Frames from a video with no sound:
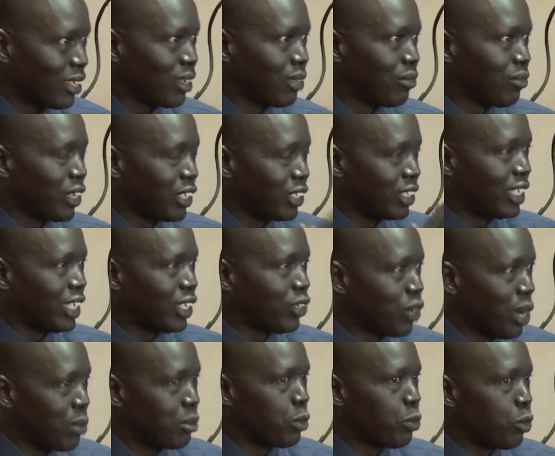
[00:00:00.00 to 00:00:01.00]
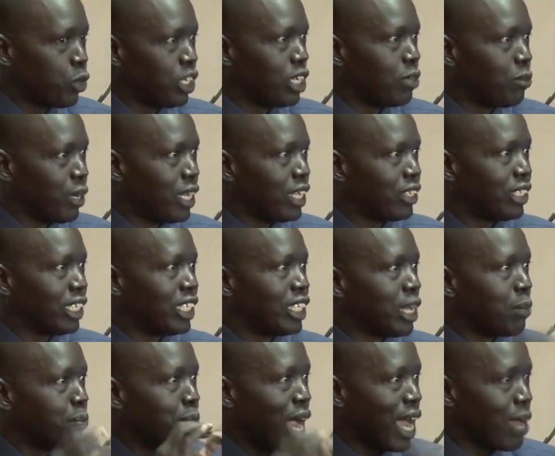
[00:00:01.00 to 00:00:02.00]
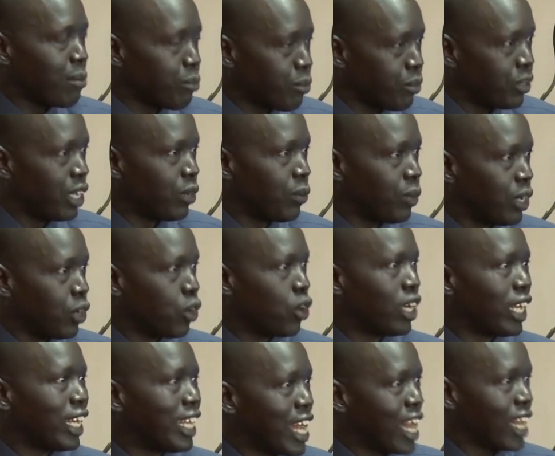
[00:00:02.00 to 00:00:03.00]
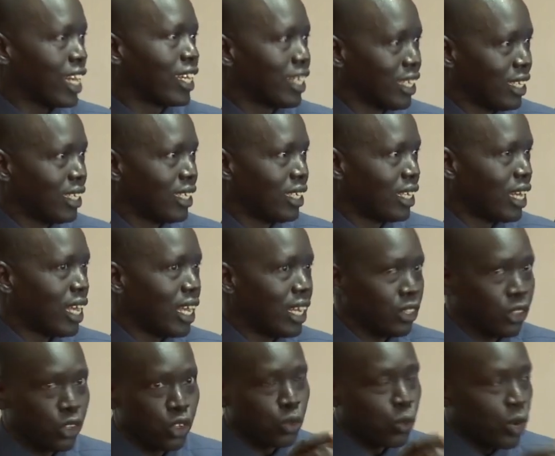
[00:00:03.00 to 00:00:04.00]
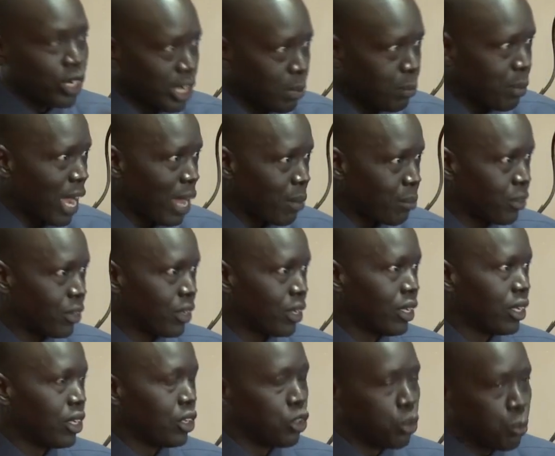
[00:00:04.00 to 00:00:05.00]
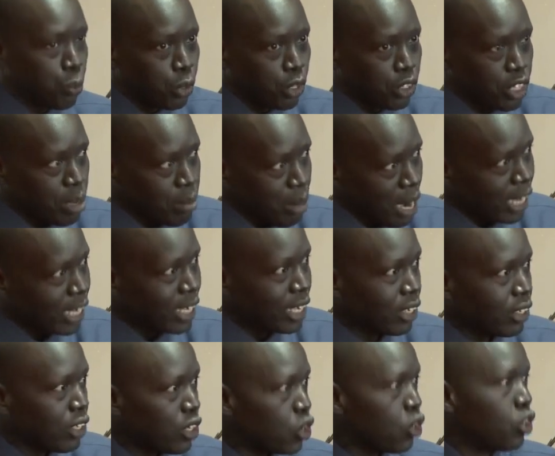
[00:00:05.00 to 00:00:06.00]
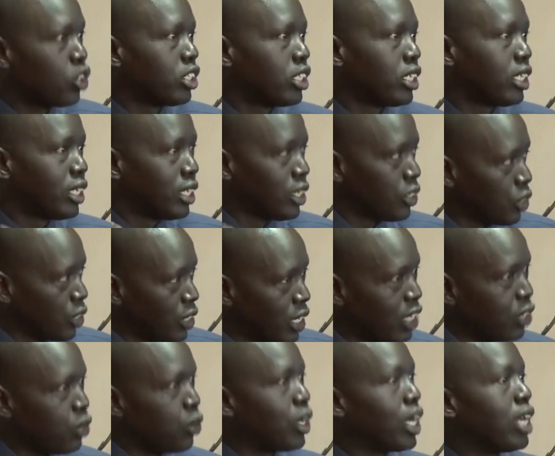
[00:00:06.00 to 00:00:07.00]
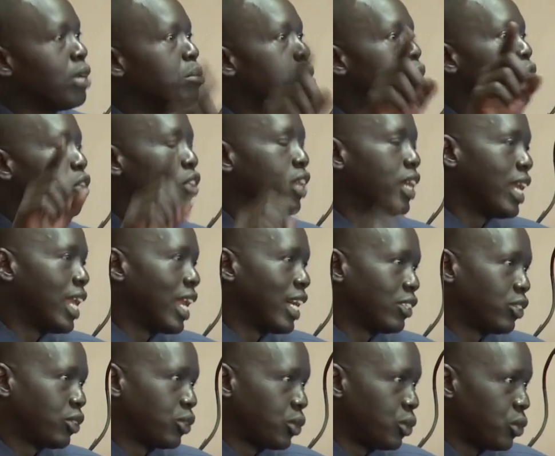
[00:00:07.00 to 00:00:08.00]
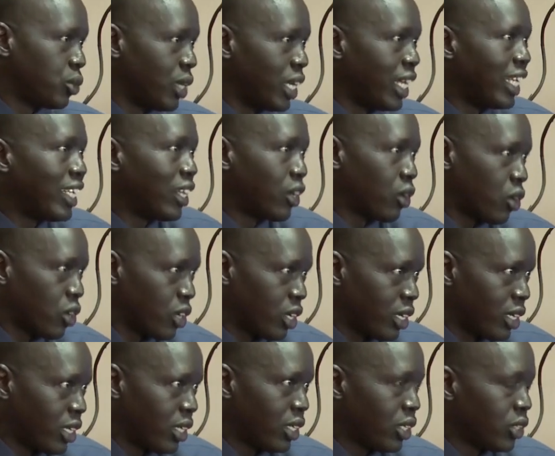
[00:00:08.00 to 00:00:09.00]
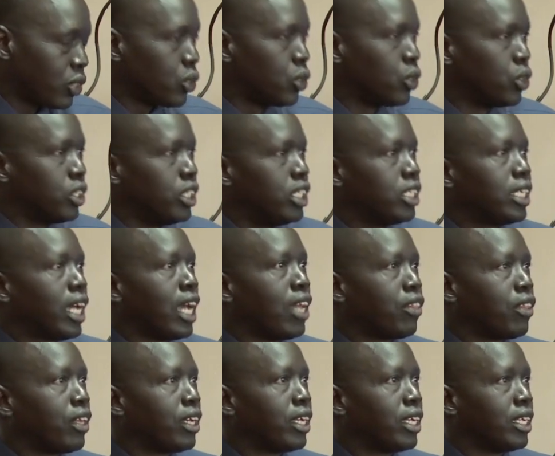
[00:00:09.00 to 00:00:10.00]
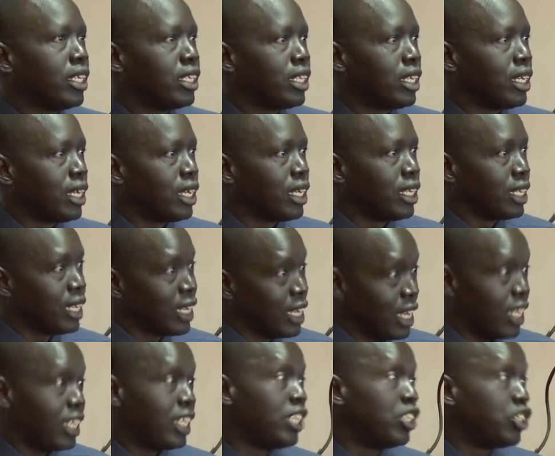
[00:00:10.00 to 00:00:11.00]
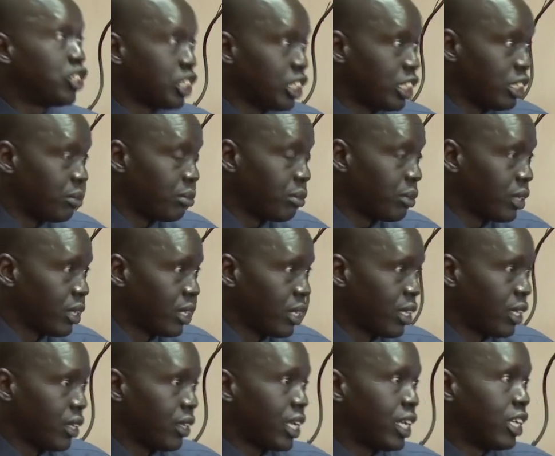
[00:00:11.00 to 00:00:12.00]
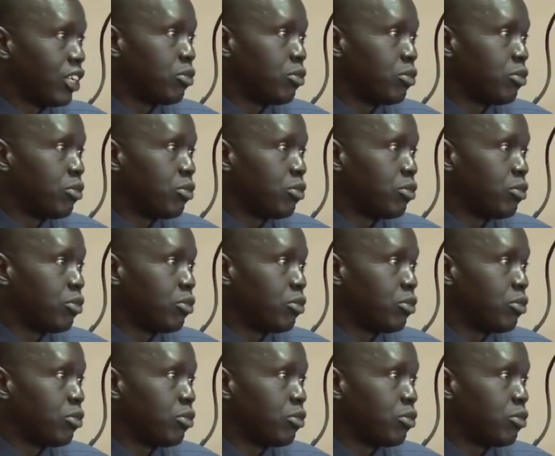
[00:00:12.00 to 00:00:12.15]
First thing you have to put in place is a pipe that we call a duct, like those water pipes. You put them under the road so that you can blow the glass through later on. So this, I think, is a great initiative that is